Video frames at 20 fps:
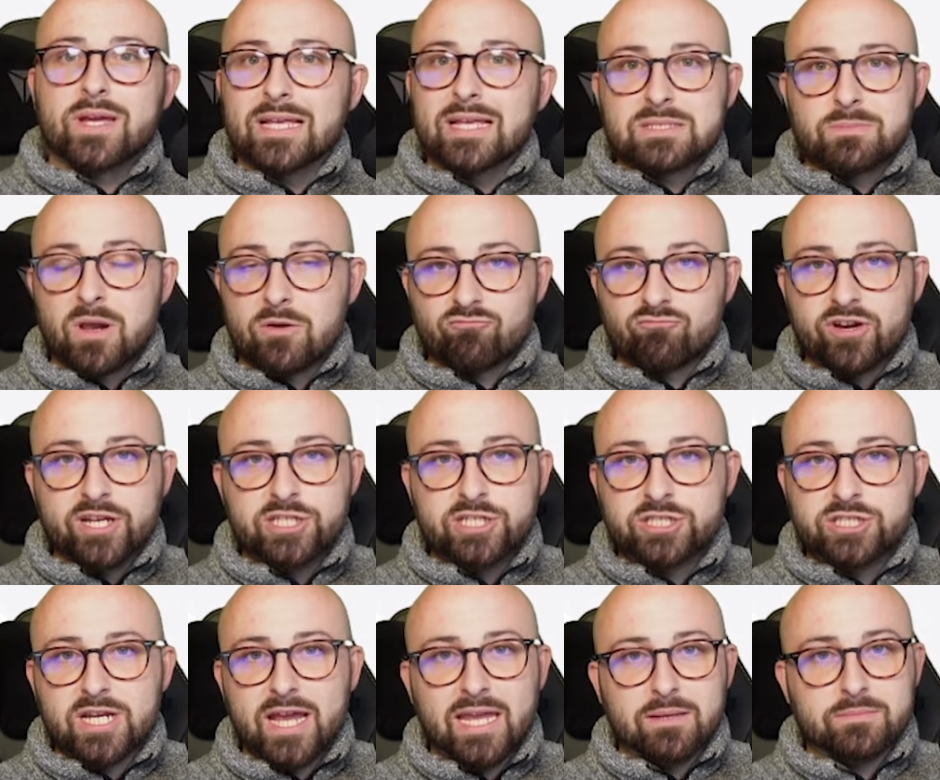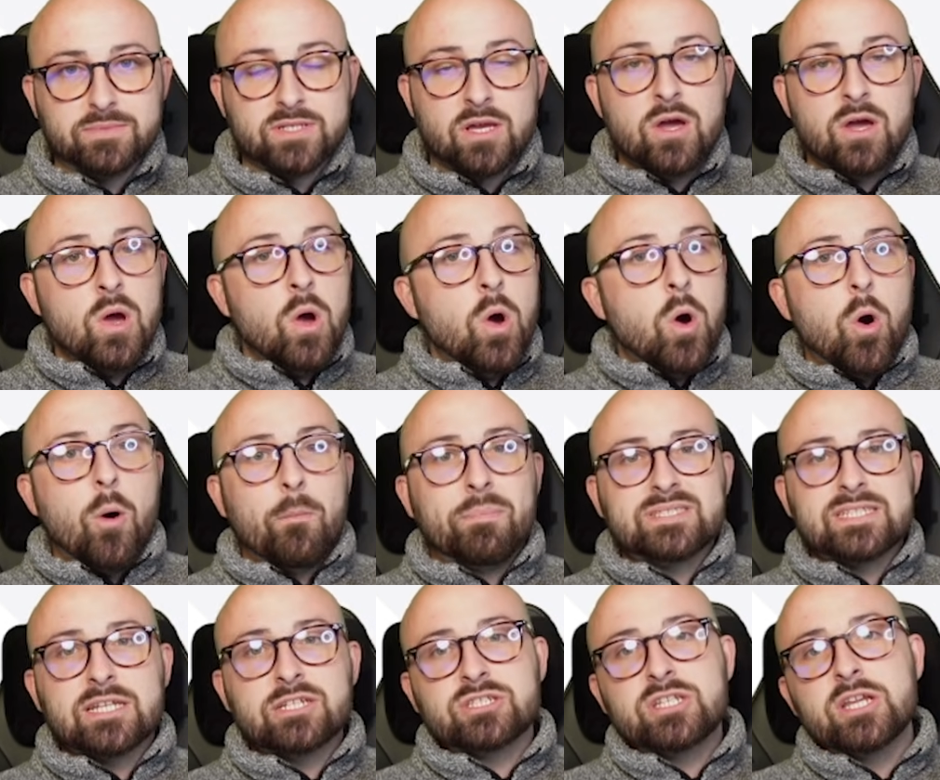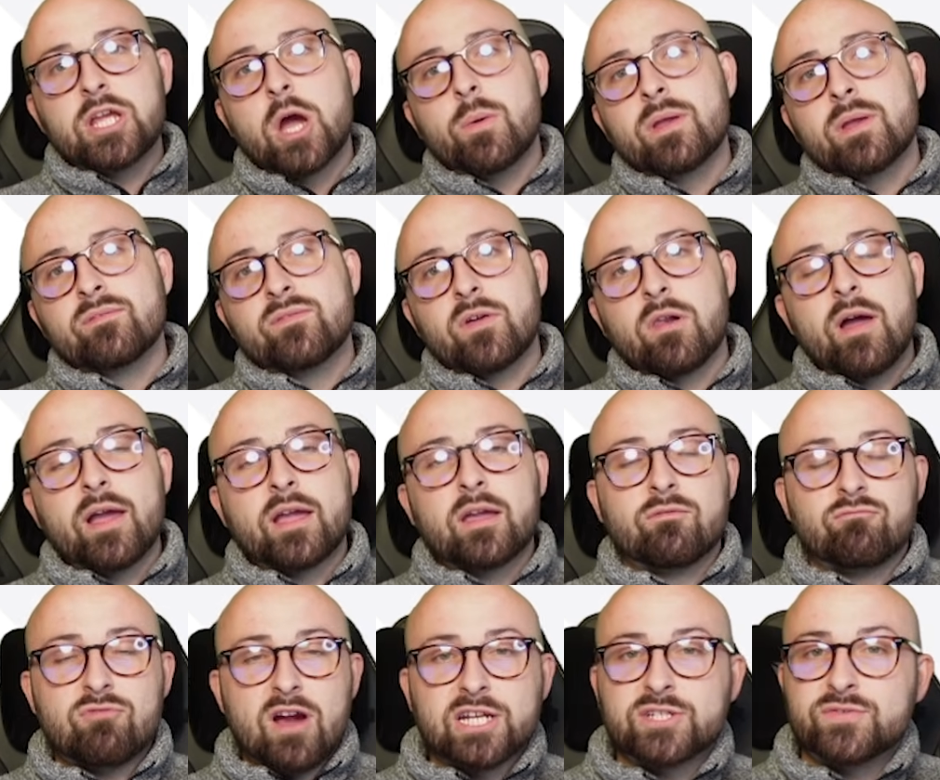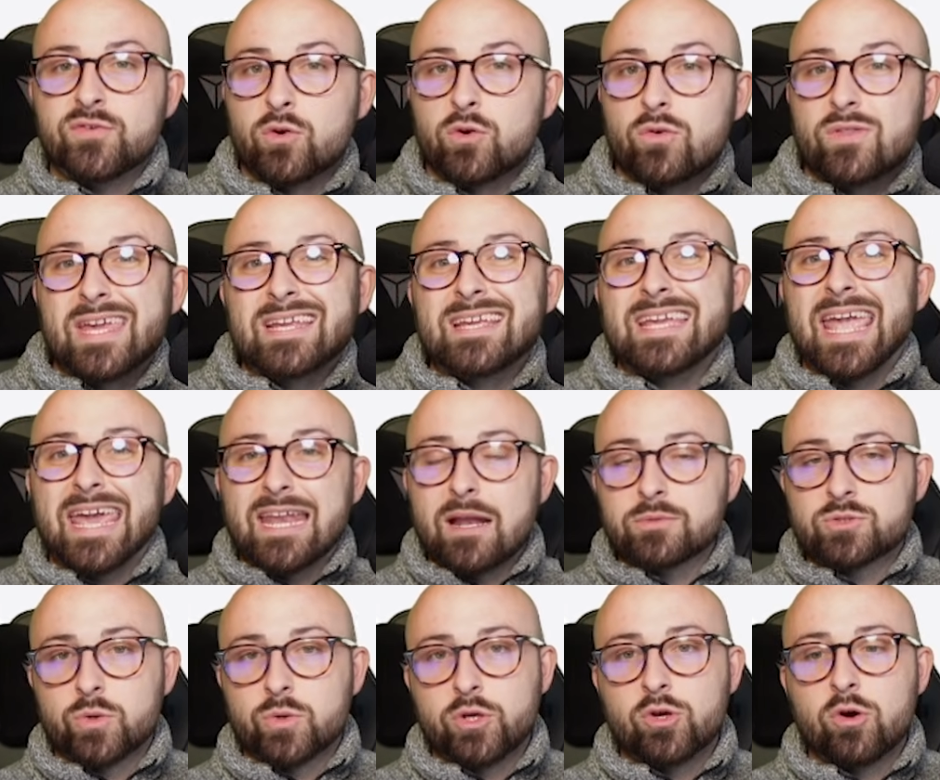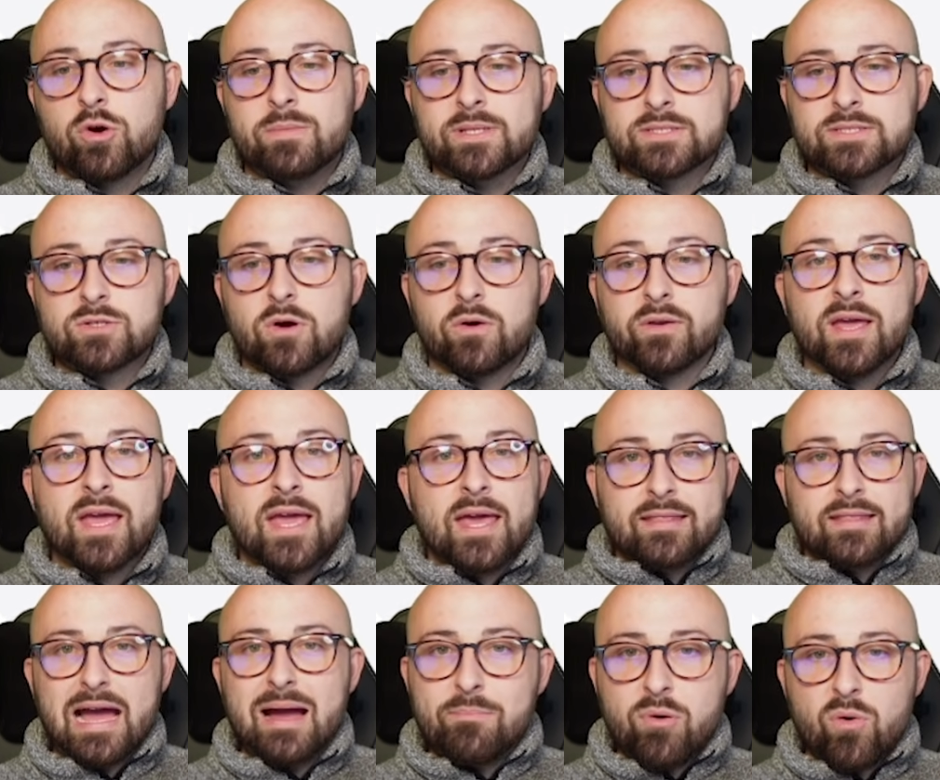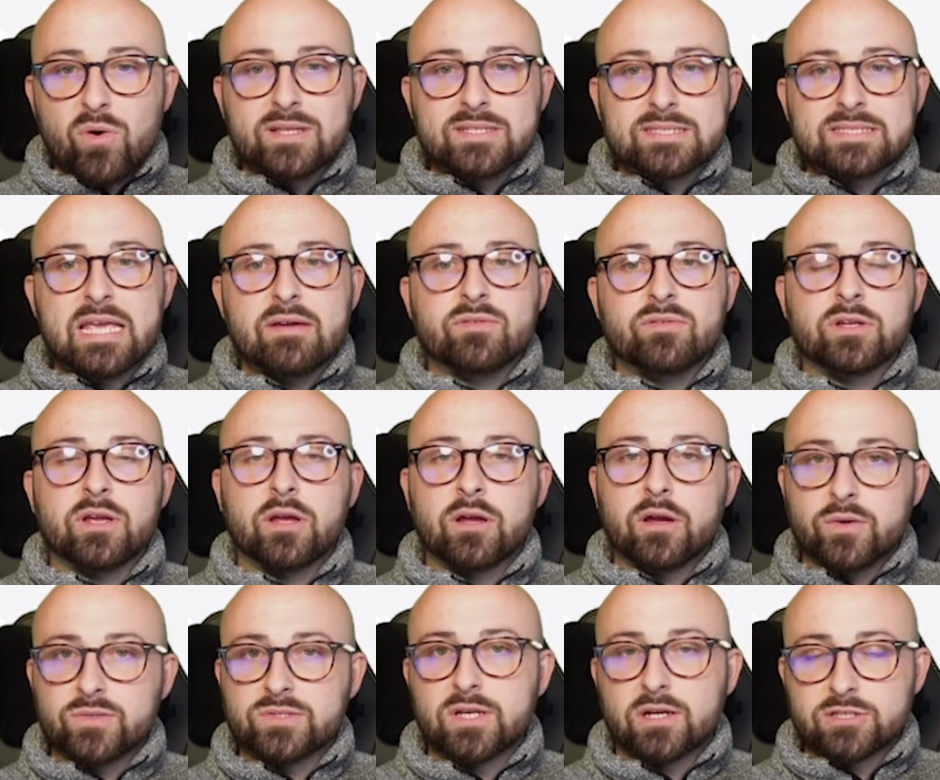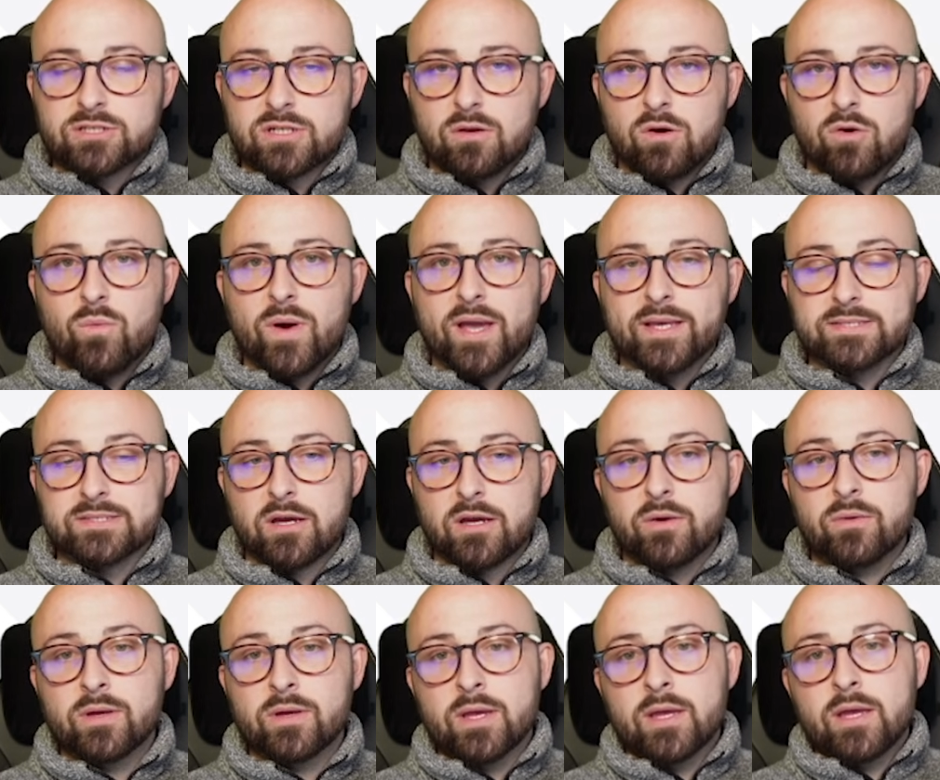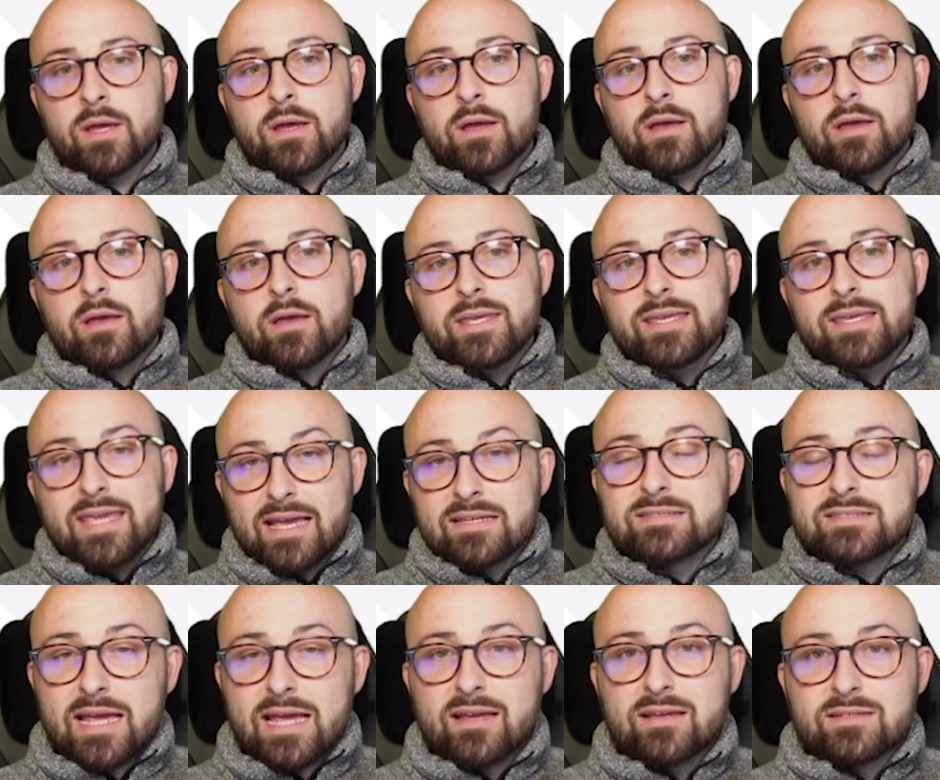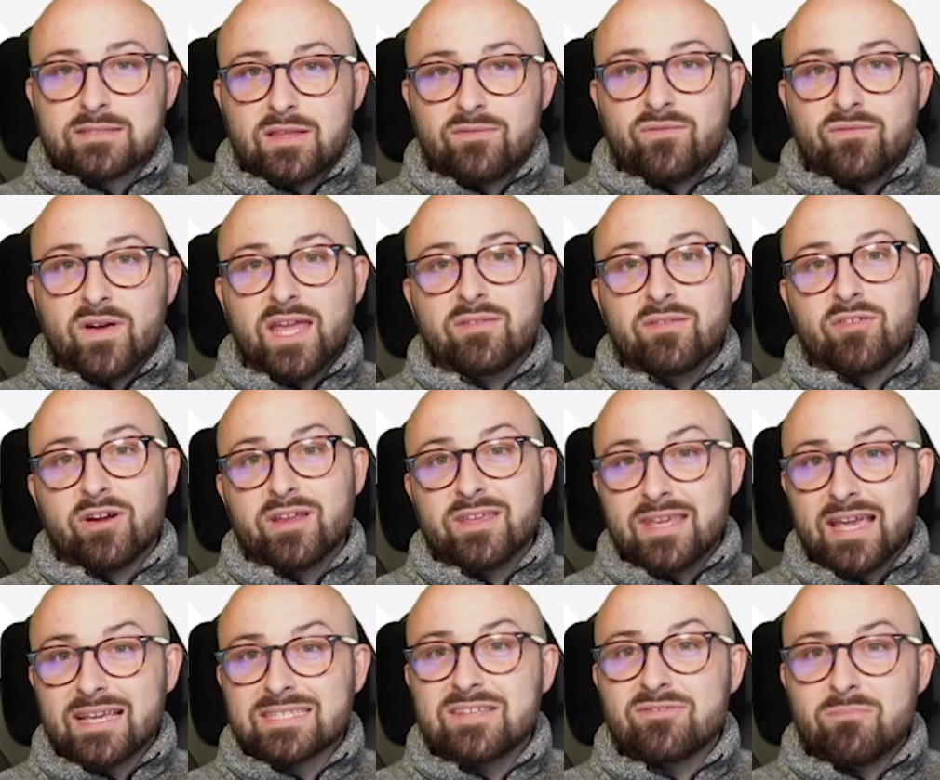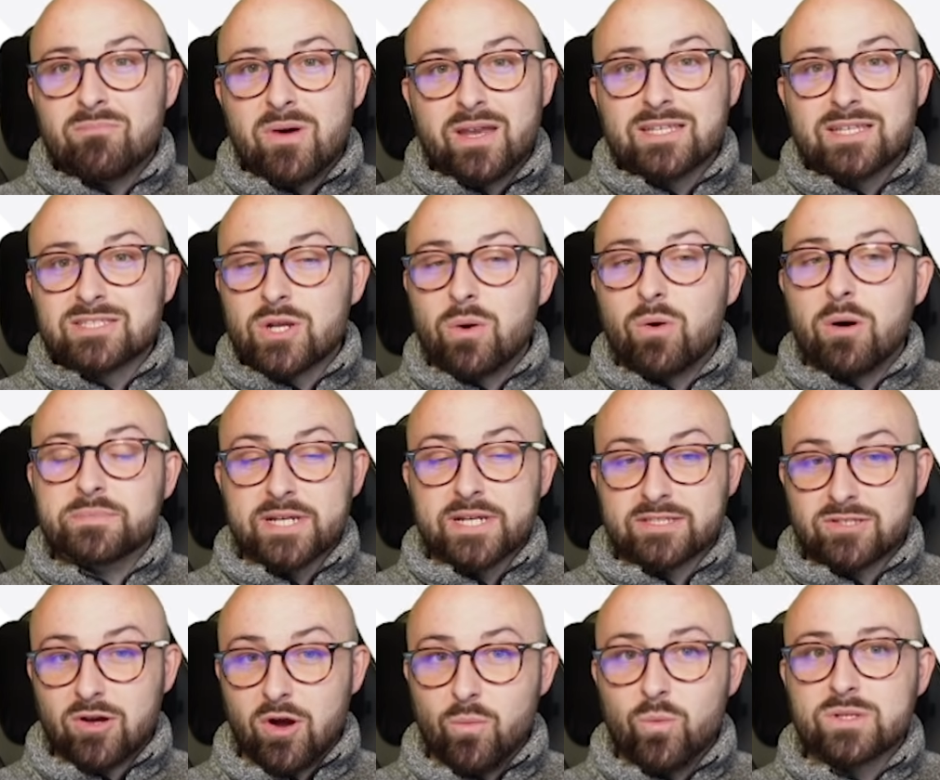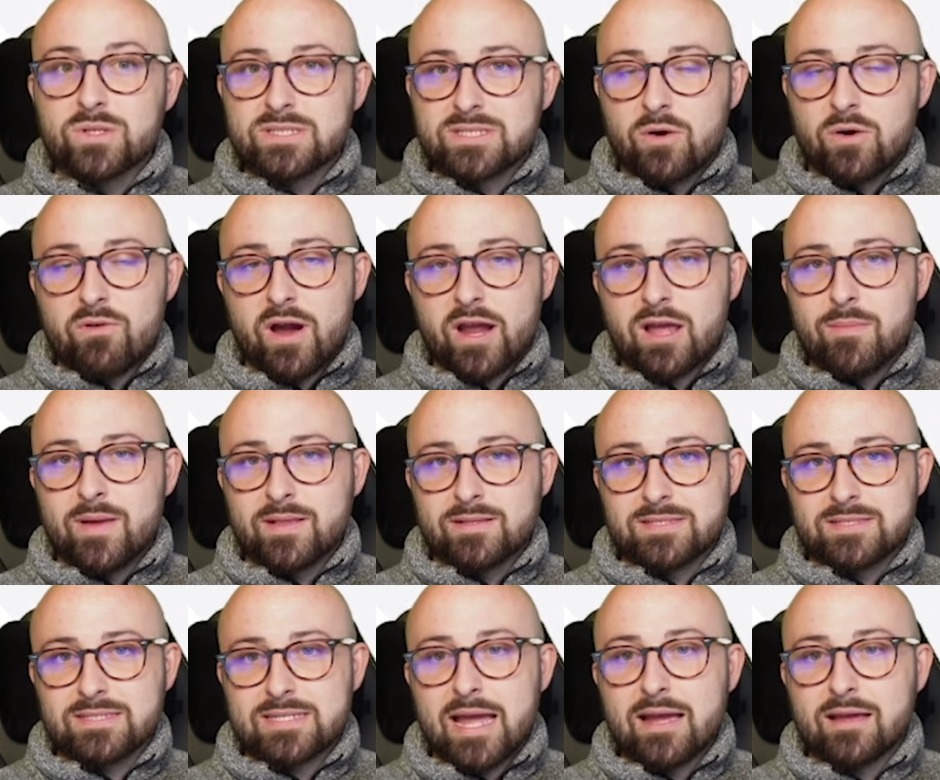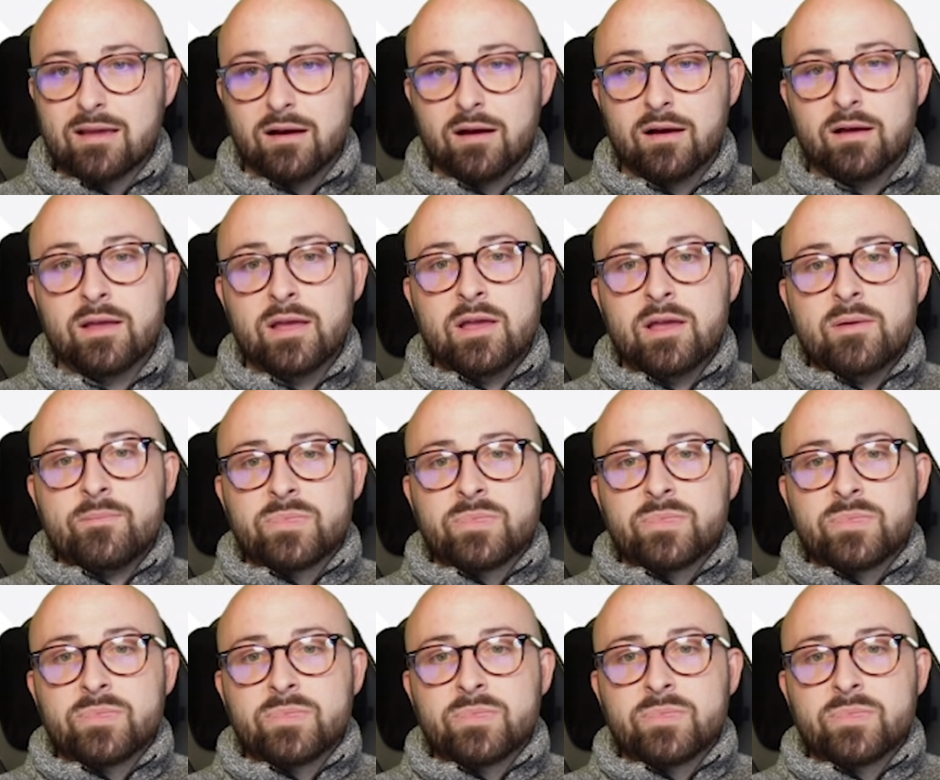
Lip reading: or getting someone like Reece James, or potentially going for like a Rashford, or then getting up to a Heung-min Son. That 0.7 can go such a long way. So yes, Saka's the favourite. Yes, if money is no object, I would still recommend Saka.